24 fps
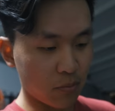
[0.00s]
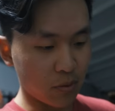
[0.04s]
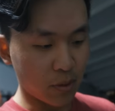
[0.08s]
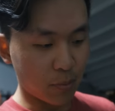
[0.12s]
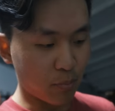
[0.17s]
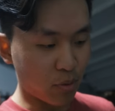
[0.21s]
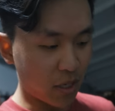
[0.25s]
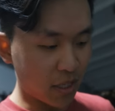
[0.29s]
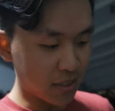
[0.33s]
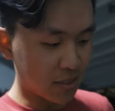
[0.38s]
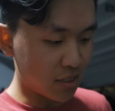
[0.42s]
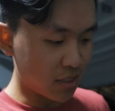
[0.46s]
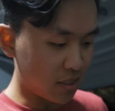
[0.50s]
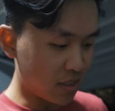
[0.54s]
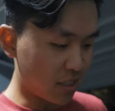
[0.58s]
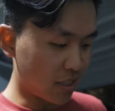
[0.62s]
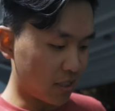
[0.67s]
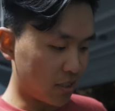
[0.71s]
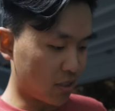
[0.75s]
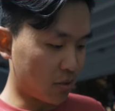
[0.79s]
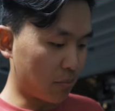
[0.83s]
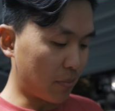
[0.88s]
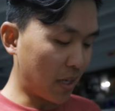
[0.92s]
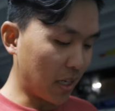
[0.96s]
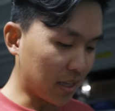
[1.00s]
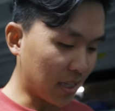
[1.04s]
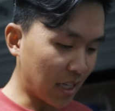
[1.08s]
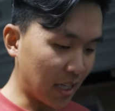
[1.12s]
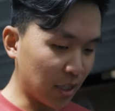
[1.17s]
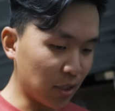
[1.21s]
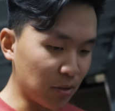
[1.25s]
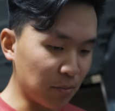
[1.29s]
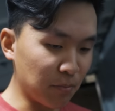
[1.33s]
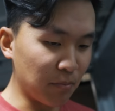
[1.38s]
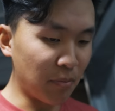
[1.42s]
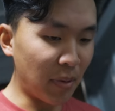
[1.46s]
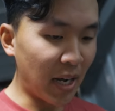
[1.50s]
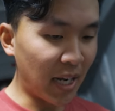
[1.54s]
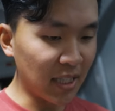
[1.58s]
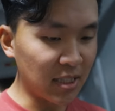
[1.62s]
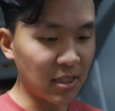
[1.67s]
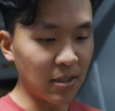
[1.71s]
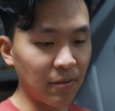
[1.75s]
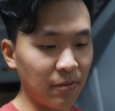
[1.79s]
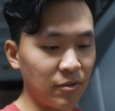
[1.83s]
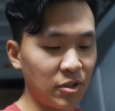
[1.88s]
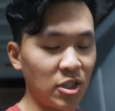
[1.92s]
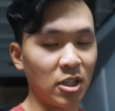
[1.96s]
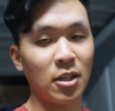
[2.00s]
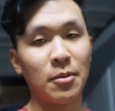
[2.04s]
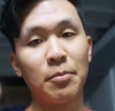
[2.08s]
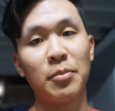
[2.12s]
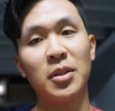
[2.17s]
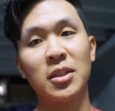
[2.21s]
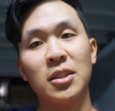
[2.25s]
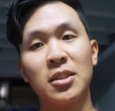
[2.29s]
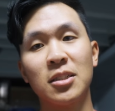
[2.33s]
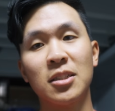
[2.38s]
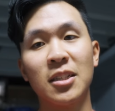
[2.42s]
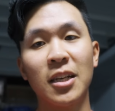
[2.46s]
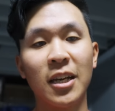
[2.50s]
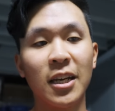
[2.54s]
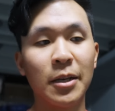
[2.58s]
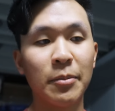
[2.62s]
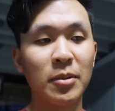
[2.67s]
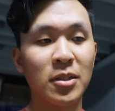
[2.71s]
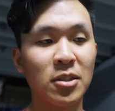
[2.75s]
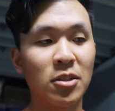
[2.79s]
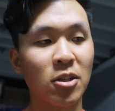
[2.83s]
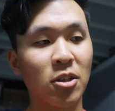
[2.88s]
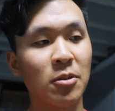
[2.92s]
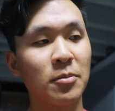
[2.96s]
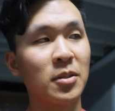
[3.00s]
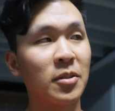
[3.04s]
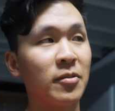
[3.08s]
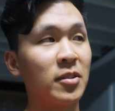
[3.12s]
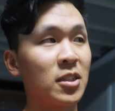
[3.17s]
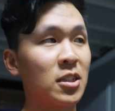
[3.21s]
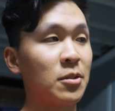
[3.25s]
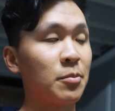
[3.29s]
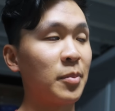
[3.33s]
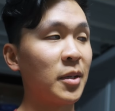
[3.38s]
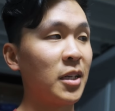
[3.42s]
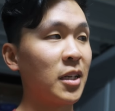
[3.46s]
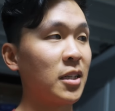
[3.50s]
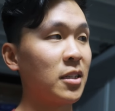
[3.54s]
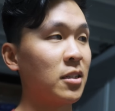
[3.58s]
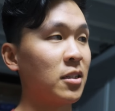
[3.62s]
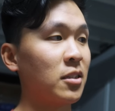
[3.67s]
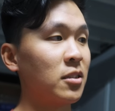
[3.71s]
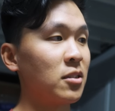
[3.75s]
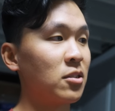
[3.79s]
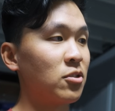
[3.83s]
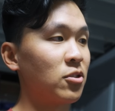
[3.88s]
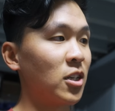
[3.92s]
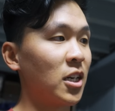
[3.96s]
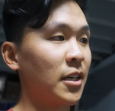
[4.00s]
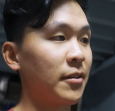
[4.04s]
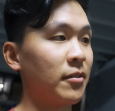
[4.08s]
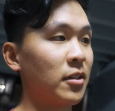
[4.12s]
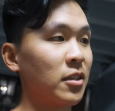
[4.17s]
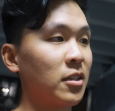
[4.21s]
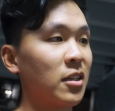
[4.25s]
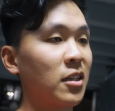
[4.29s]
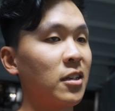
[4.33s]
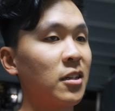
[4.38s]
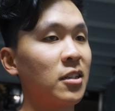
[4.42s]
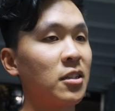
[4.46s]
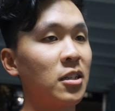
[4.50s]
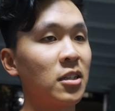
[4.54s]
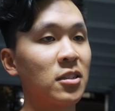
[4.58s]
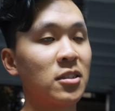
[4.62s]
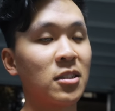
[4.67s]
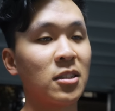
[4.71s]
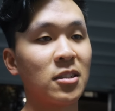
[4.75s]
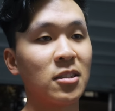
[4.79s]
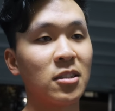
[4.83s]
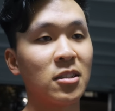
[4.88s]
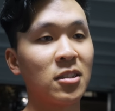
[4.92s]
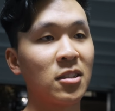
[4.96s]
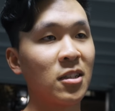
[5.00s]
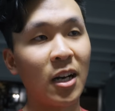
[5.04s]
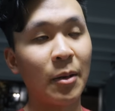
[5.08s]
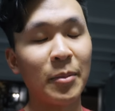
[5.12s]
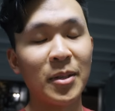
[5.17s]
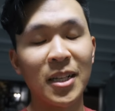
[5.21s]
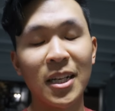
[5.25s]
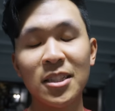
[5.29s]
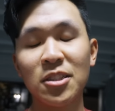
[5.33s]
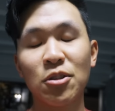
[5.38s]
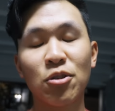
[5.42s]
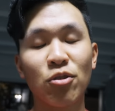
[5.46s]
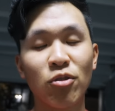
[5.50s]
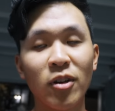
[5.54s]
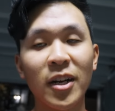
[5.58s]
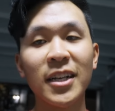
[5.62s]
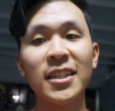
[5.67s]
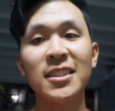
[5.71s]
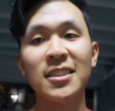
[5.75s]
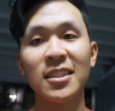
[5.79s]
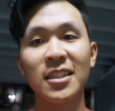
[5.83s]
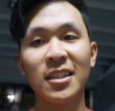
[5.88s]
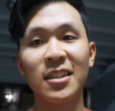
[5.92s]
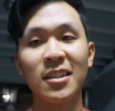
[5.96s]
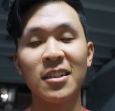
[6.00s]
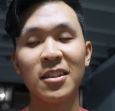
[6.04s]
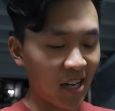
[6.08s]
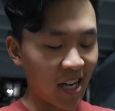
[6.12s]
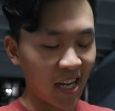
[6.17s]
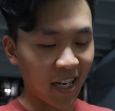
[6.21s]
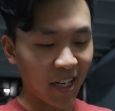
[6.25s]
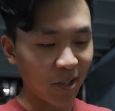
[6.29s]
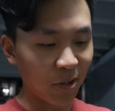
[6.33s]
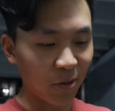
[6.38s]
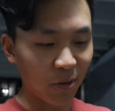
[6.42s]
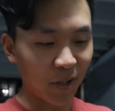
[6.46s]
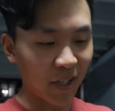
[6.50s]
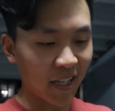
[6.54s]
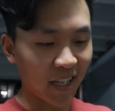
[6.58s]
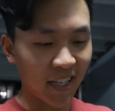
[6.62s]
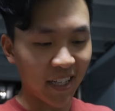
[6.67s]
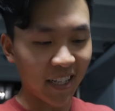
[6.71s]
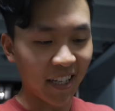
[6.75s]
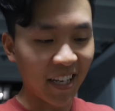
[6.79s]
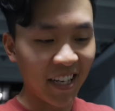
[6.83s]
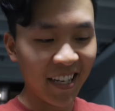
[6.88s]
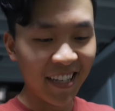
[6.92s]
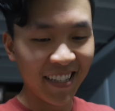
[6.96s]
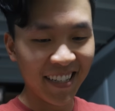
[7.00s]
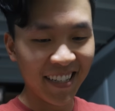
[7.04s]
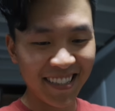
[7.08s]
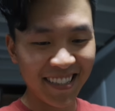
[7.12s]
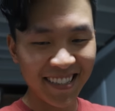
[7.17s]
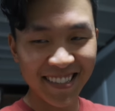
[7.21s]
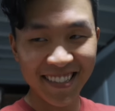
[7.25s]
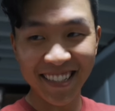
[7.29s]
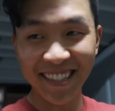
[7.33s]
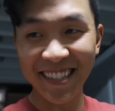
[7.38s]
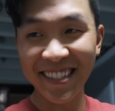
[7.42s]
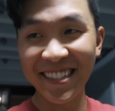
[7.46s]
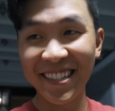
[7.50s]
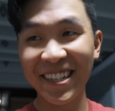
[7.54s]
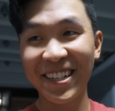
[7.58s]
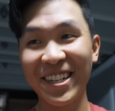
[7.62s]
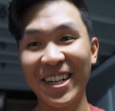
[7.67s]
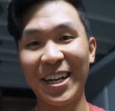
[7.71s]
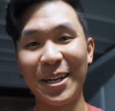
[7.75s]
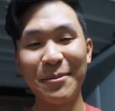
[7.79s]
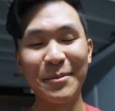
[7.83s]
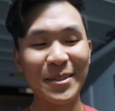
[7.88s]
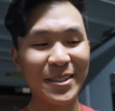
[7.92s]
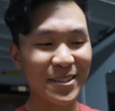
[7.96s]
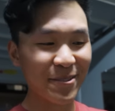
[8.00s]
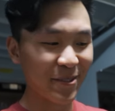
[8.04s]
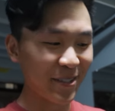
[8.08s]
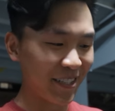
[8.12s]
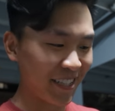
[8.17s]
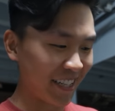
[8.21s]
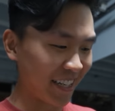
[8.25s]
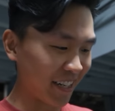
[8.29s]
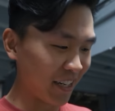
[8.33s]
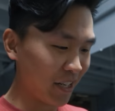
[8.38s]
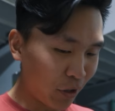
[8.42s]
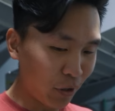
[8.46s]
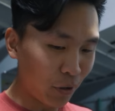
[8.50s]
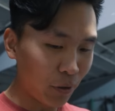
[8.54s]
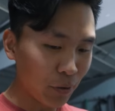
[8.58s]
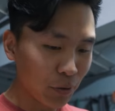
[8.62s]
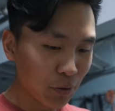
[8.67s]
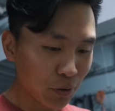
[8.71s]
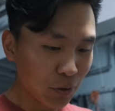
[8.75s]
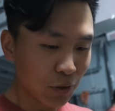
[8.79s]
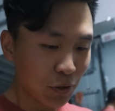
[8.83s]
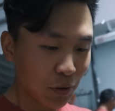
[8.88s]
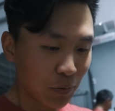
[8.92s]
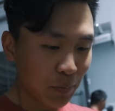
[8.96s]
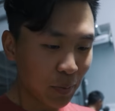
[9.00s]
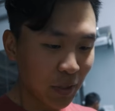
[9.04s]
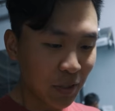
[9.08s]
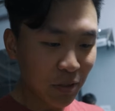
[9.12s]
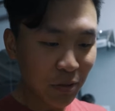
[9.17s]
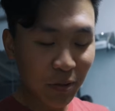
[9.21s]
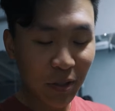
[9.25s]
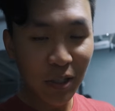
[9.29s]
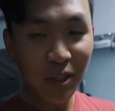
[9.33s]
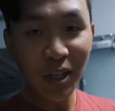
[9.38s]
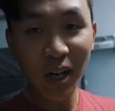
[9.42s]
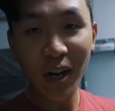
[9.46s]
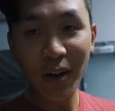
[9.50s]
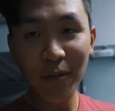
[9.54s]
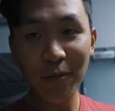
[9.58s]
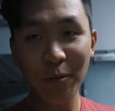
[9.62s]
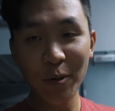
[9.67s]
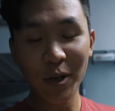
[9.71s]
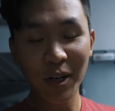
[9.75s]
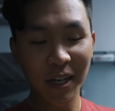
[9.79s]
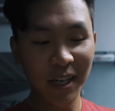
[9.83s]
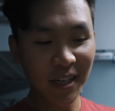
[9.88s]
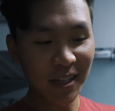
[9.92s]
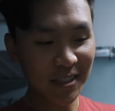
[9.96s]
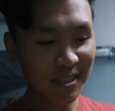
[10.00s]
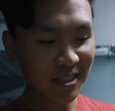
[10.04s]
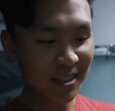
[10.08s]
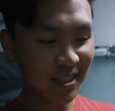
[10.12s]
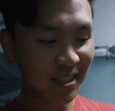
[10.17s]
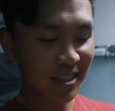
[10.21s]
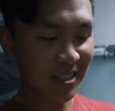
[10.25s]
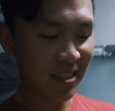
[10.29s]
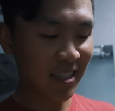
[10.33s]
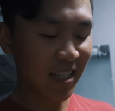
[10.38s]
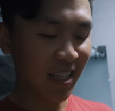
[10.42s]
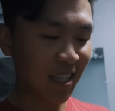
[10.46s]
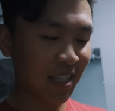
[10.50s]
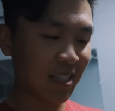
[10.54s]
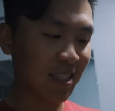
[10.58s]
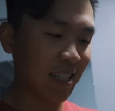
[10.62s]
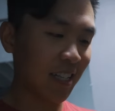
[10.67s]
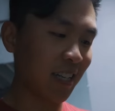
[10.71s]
what Bryson did to make that massive jump in his game in terms of his speed and his driving distance, I mean, that's crazy. I can already kind of see it in the comments where like, oh, you should be doing golf workouts and this and that. It's